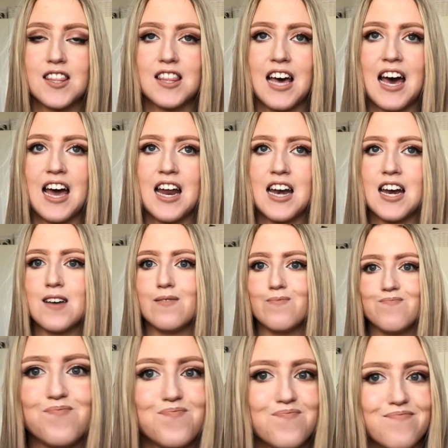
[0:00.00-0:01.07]
then
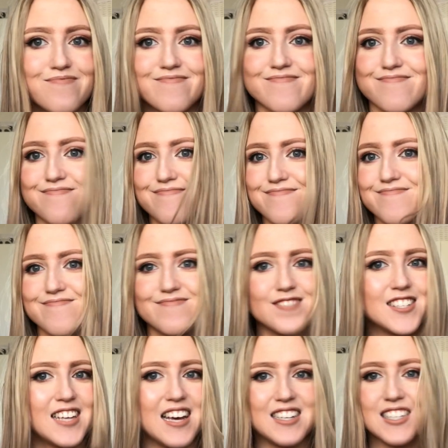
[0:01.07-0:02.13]

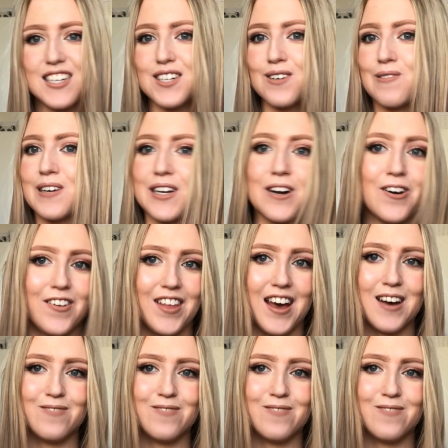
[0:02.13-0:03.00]
sis, you don't want to go there.